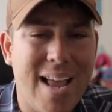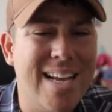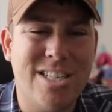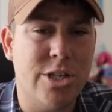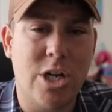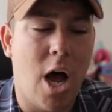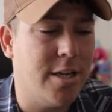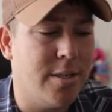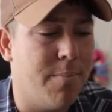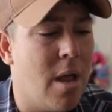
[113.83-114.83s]
It's just
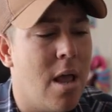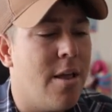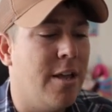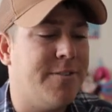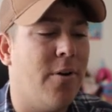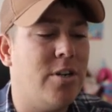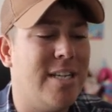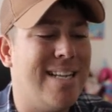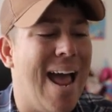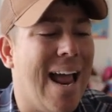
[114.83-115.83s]
awesome. Its first
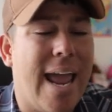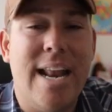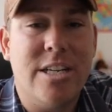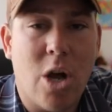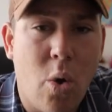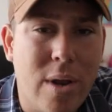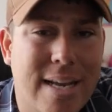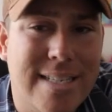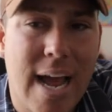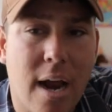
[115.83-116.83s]
attack and its only
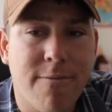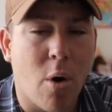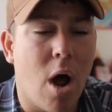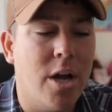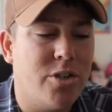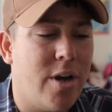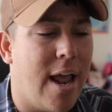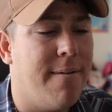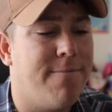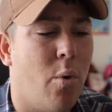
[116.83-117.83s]
attack for
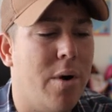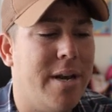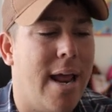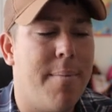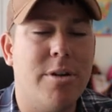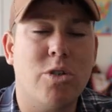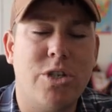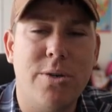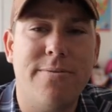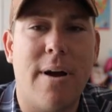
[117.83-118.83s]
140 damage,
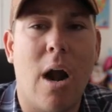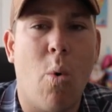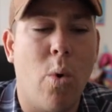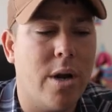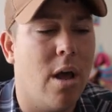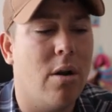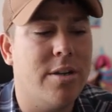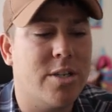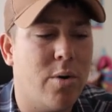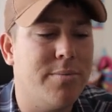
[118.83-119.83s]
2 fire, 1
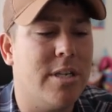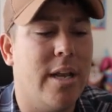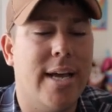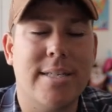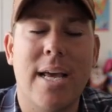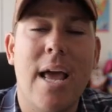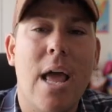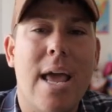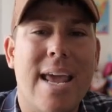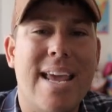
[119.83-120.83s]
colorless, Crimson Legs.
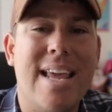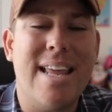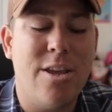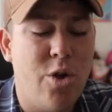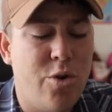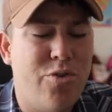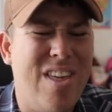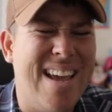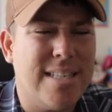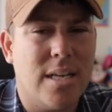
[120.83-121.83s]
You'd
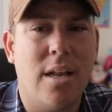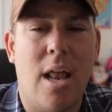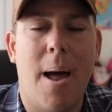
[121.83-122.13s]
think it's a little